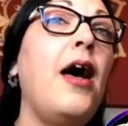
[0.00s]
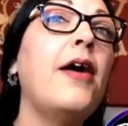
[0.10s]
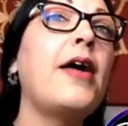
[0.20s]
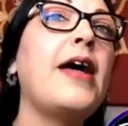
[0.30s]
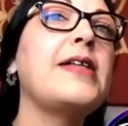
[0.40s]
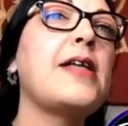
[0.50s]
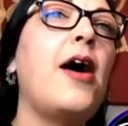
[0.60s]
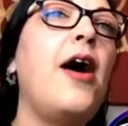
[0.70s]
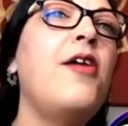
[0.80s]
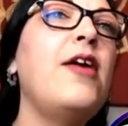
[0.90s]
Okay, so
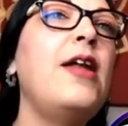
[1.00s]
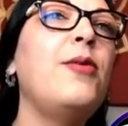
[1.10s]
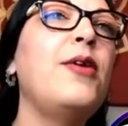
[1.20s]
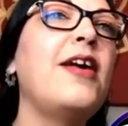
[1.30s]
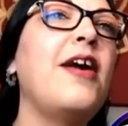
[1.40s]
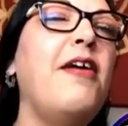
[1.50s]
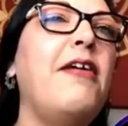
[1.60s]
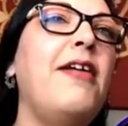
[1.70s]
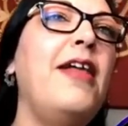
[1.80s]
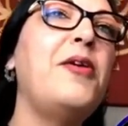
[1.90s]
I really want to go
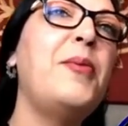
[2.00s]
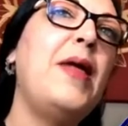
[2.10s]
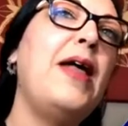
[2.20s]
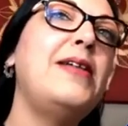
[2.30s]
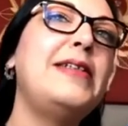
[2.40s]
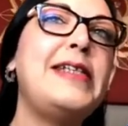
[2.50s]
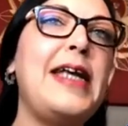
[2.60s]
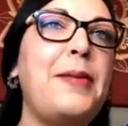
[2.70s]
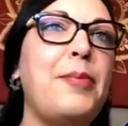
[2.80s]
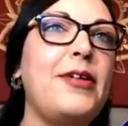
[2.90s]
a little bit
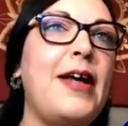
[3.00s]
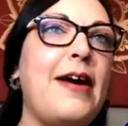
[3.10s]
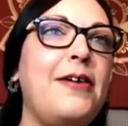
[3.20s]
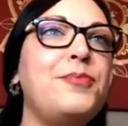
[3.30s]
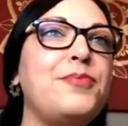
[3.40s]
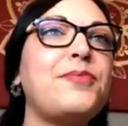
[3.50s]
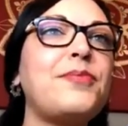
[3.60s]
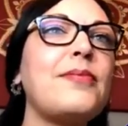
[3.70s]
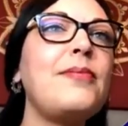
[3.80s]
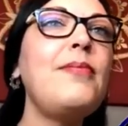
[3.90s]
deeper now
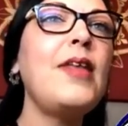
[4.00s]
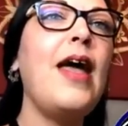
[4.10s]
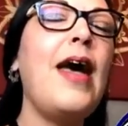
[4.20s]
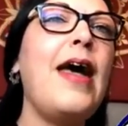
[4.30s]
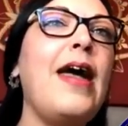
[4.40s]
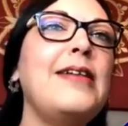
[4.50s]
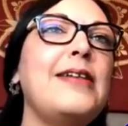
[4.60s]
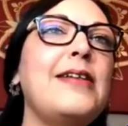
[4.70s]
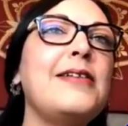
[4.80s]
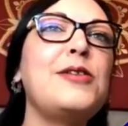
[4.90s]

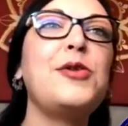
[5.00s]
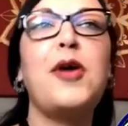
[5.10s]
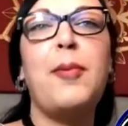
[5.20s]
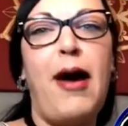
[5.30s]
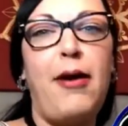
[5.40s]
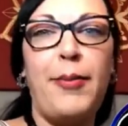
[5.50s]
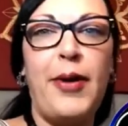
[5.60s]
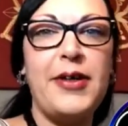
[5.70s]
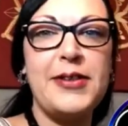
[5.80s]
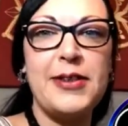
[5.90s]
and talk about
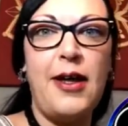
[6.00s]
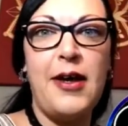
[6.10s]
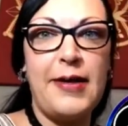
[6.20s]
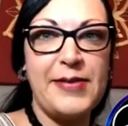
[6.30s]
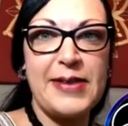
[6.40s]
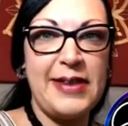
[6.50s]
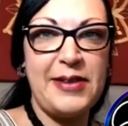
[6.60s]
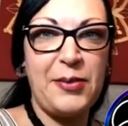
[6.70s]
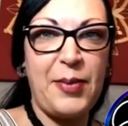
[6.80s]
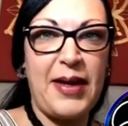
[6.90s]
past lives a
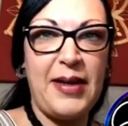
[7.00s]
little bit.